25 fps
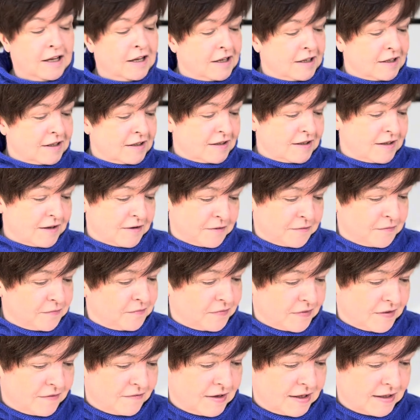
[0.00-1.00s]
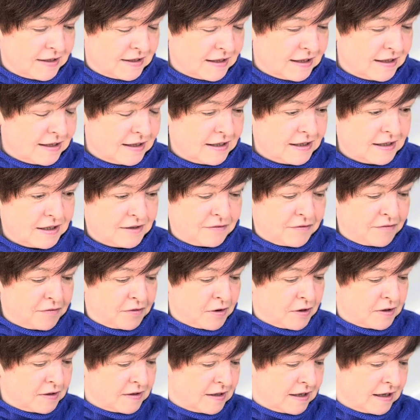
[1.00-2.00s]
So this is the
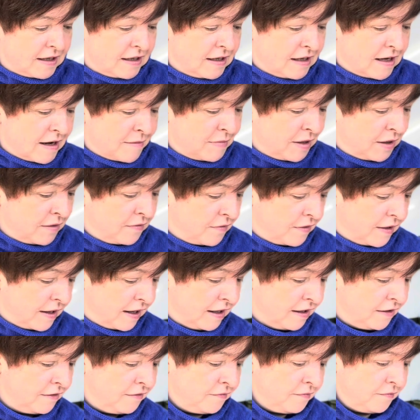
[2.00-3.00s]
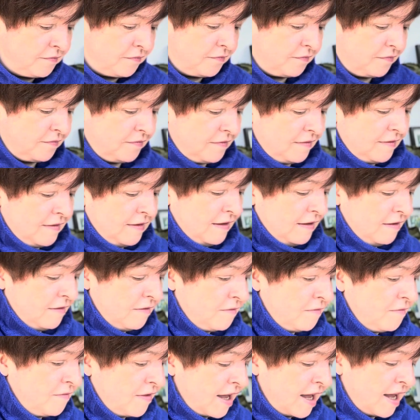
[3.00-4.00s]
first incoming thing.
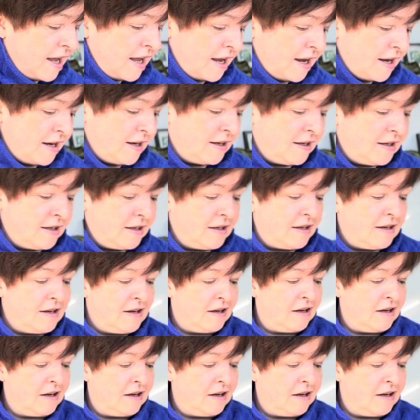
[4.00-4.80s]
Then